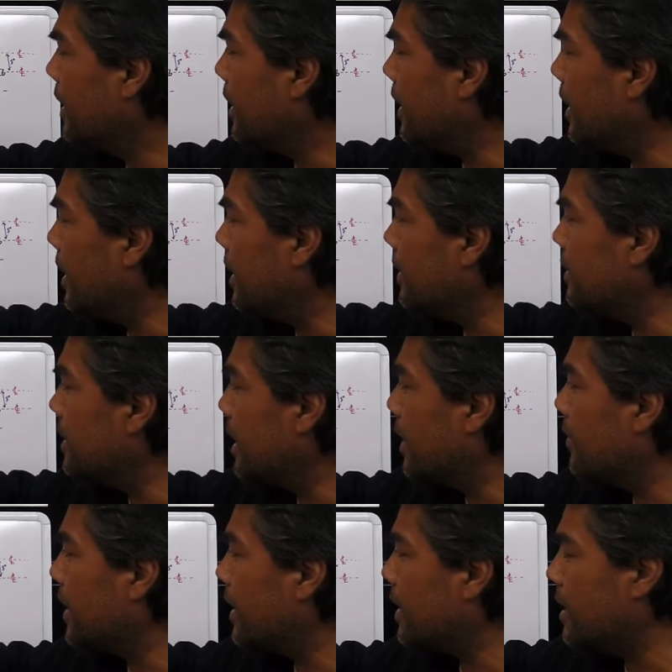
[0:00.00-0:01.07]
and
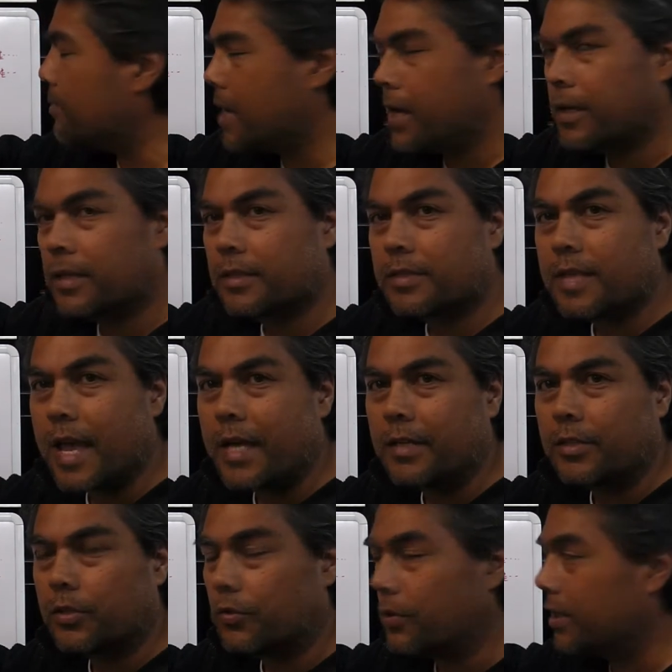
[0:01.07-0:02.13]
that came out at 10
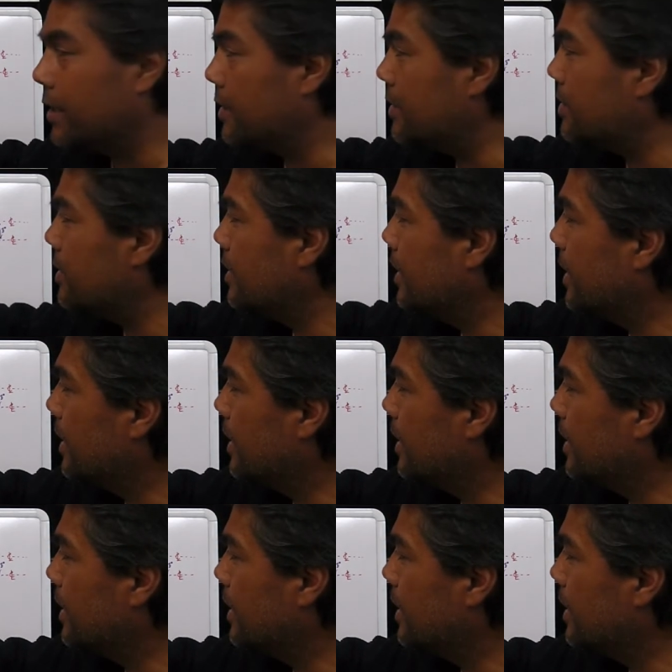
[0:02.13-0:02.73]
degrees.